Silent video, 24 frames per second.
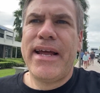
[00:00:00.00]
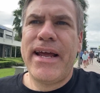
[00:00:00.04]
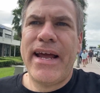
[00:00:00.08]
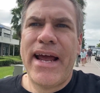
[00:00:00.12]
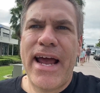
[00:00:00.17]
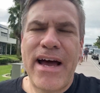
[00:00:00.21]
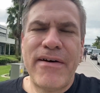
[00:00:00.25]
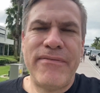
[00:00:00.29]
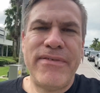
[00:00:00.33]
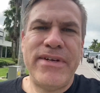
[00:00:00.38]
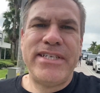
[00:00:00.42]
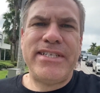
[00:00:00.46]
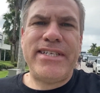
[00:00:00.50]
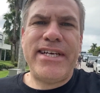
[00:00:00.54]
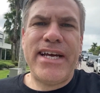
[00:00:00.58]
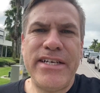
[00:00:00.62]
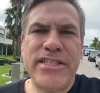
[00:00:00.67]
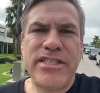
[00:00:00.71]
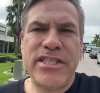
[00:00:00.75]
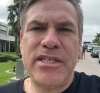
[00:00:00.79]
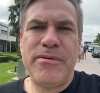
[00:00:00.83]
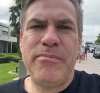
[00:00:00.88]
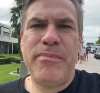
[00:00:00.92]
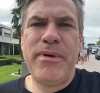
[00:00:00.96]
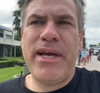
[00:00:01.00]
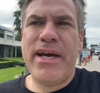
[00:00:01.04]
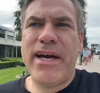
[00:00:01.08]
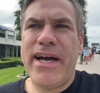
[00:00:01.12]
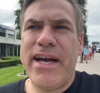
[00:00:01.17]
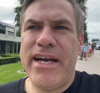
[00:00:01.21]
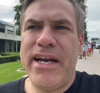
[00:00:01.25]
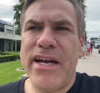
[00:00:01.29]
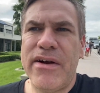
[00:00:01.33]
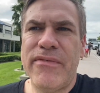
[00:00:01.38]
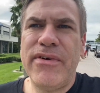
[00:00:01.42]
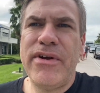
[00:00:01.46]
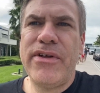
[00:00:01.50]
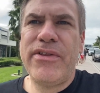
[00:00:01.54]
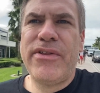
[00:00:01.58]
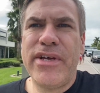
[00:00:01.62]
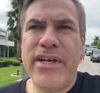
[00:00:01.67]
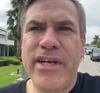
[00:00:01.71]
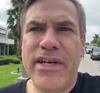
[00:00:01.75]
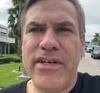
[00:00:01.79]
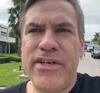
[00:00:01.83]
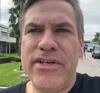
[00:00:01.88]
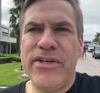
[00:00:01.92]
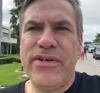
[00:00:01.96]
Have intention behind
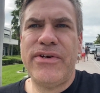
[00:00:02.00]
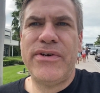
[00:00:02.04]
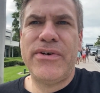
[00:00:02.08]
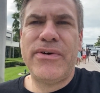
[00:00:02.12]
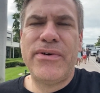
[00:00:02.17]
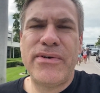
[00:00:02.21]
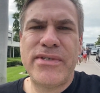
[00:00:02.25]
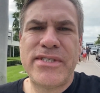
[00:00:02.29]
everything you do,